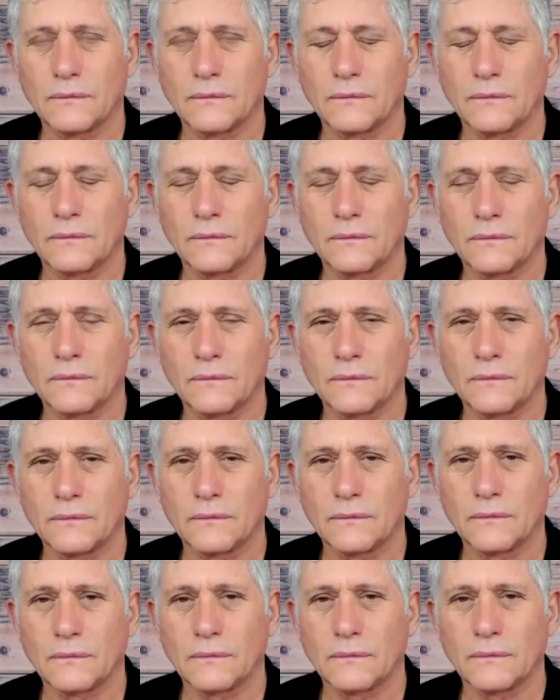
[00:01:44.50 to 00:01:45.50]

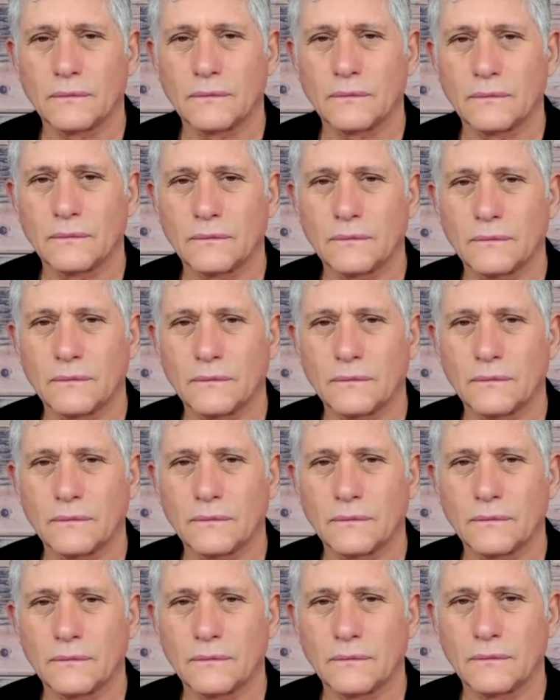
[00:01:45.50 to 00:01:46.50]

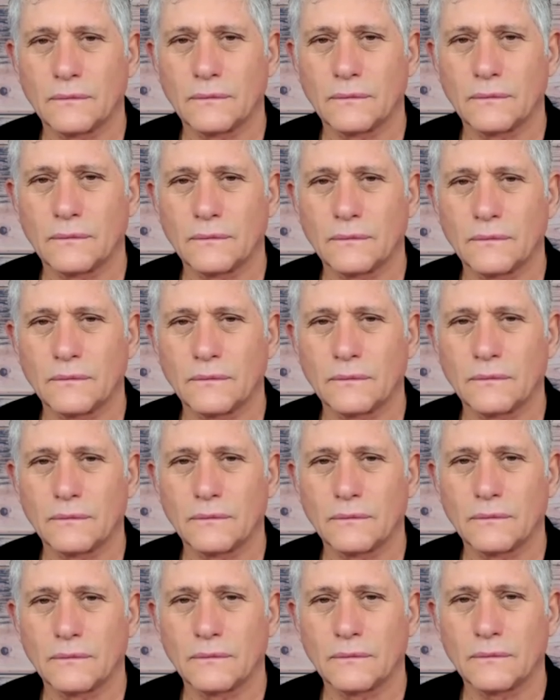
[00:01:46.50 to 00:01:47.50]

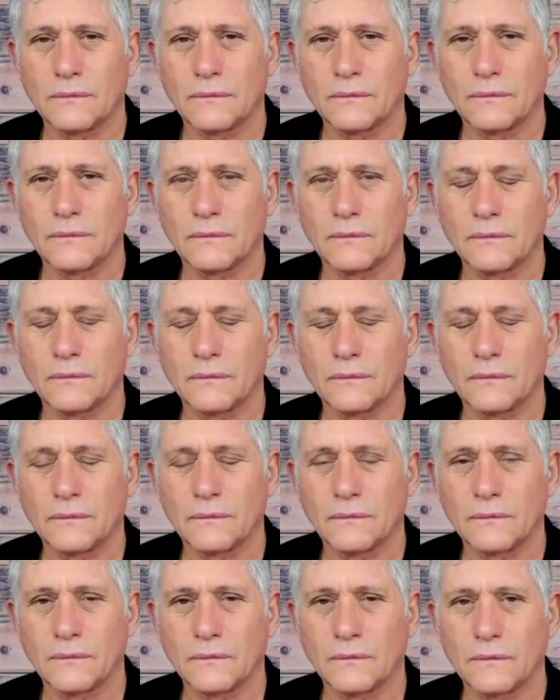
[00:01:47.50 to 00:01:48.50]

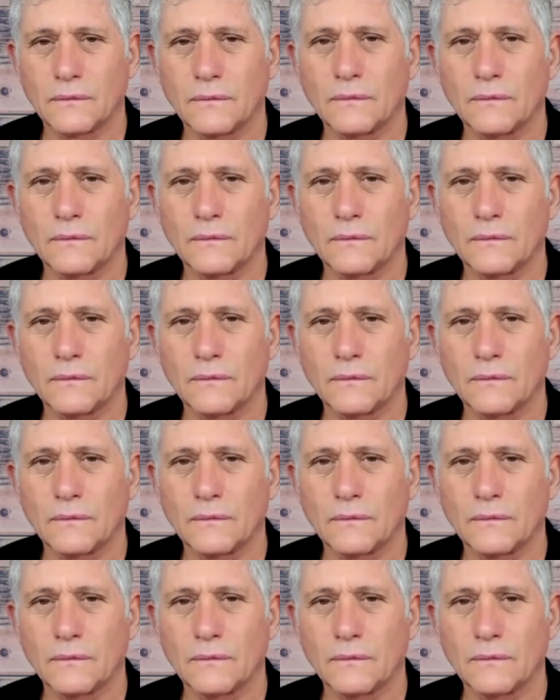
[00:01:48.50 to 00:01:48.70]
This person isn't speaking.